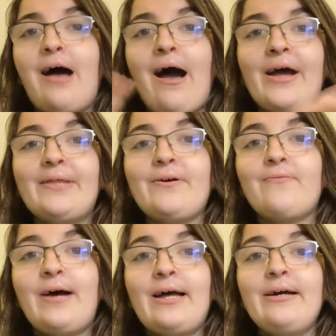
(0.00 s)
Either
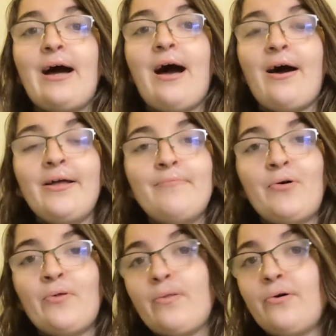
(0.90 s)
way, I am
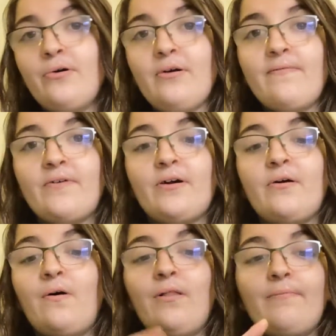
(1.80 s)
on the hook for
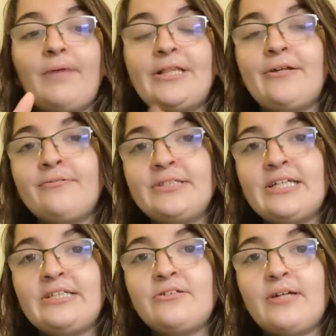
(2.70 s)
all of my loans
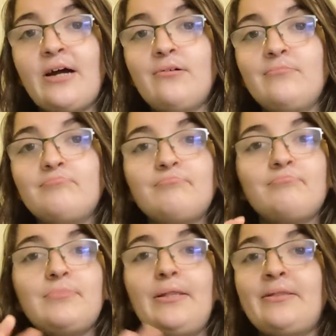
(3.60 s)
I took out.
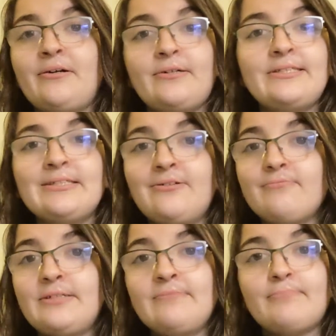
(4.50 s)
There is no
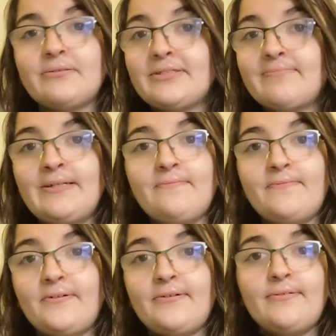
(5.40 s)
reimbursement
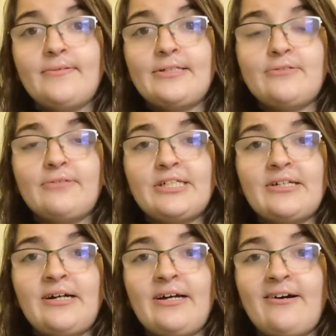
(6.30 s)
for the
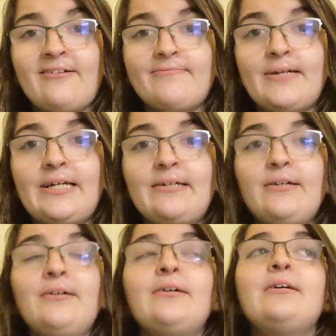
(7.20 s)
tuition I have
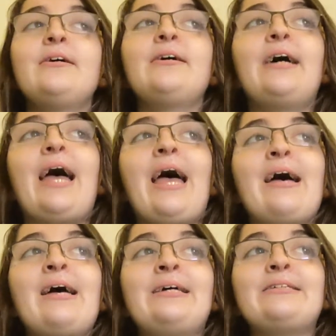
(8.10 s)
paid,
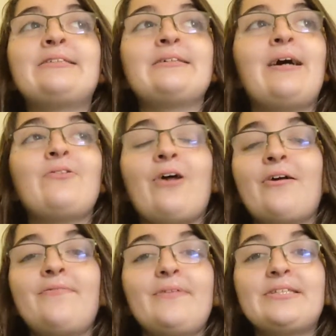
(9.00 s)
and a
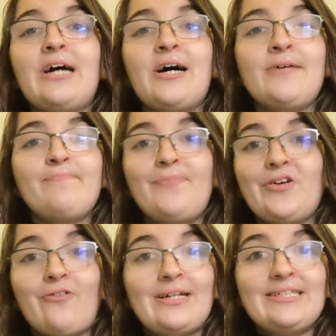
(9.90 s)
lot of the time, the
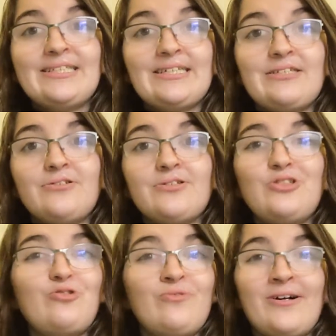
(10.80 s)
credits I took
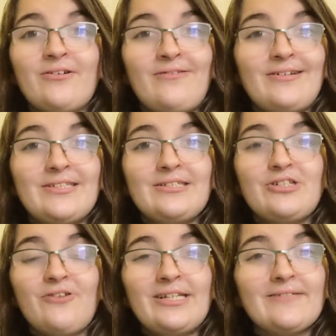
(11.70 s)
do not
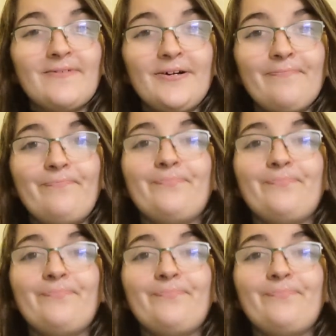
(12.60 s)
transfer